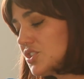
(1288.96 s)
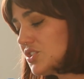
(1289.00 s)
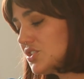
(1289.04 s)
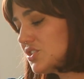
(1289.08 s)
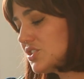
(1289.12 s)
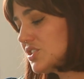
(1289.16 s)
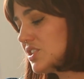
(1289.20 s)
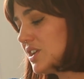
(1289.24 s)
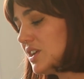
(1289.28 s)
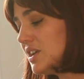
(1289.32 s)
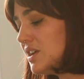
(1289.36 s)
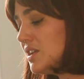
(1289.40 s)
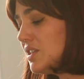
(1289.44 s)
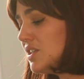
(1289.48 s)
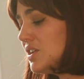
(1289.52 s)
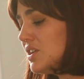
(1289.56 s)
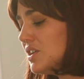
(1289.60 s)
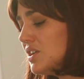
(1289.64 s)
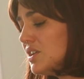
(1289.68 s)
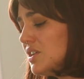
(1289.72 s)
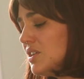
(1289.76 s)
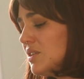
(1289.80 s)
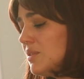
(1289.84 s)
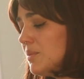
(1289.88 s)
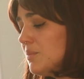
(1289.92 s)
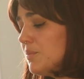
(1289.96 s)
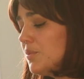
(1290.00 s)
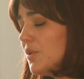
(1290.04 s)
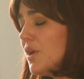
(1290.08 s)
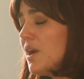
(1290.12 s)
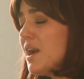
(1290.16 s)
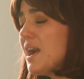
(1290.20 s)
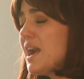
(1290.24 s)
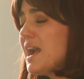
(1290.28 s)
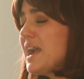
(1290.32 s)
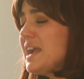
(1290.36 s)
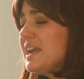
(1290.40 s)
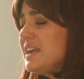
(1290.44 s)
you see that I'm
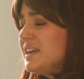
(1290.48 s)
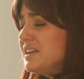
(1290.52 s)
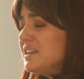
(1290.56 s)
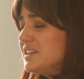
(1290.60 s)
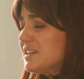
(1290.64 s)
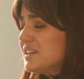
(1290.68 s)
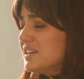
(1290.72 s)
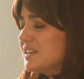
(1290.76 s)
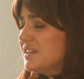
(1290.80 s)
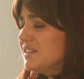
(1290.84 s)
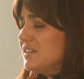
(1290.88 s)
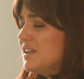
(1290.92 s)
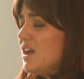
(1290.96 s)
breaking